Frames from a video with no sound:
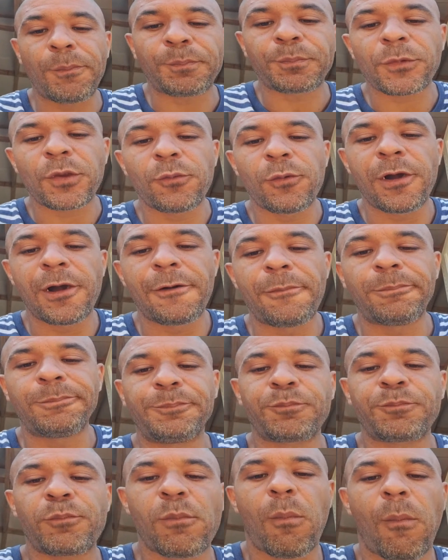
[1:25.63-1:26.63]
well,
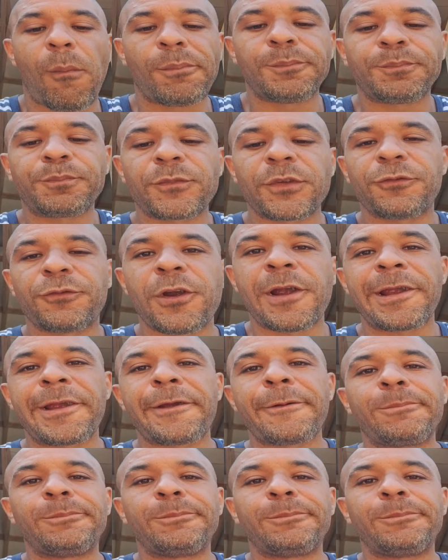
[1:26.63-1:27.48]
Frank,